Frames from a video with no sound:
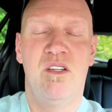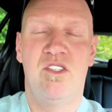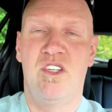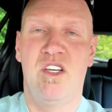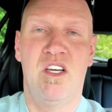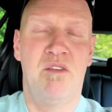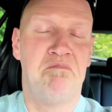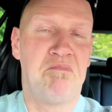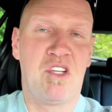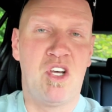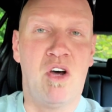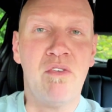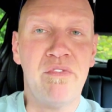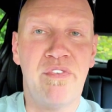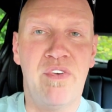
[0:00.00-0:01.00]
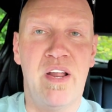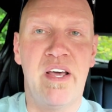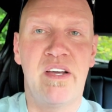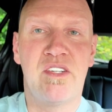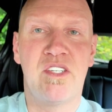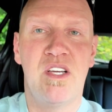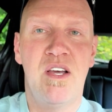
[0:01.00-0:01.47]
to
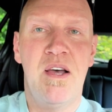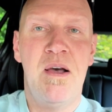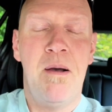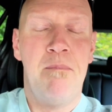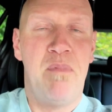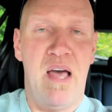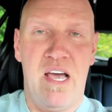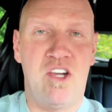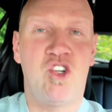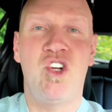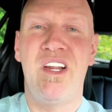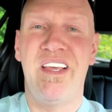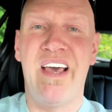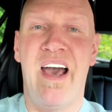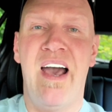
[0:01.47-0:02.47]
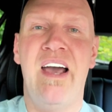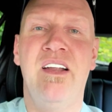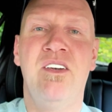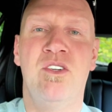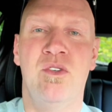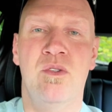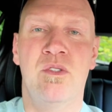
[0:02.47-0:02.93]
conflict, actually get
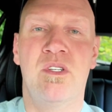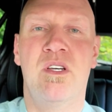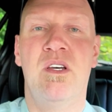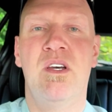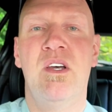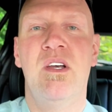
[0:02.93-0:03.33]
handled.